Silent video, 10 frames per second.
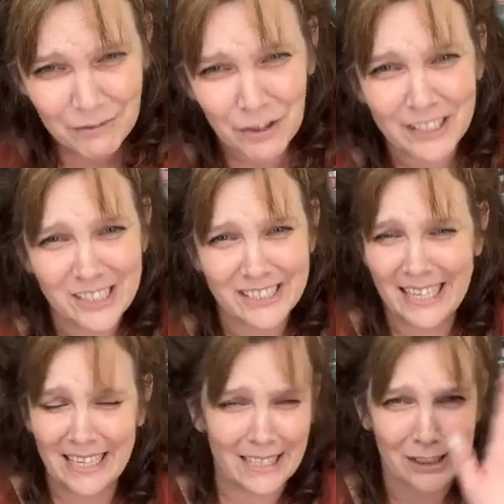after I
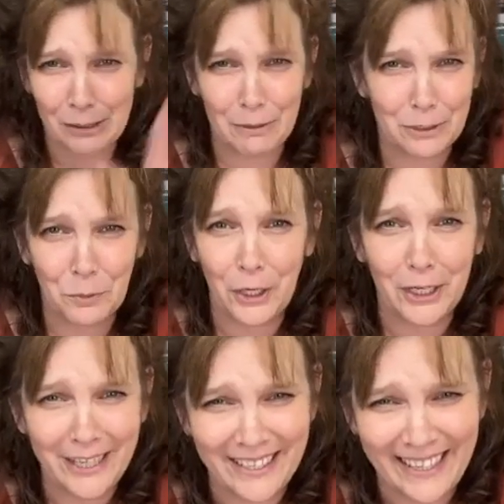just said that's too much
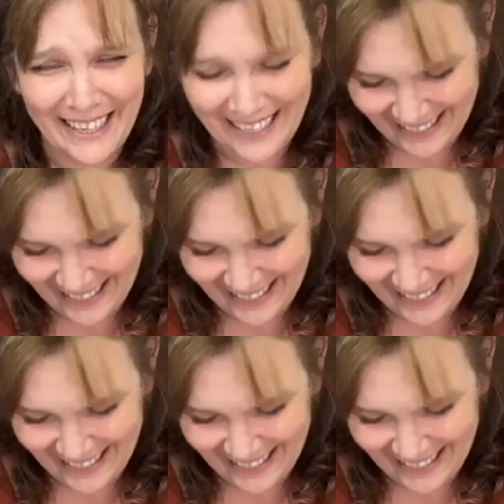work.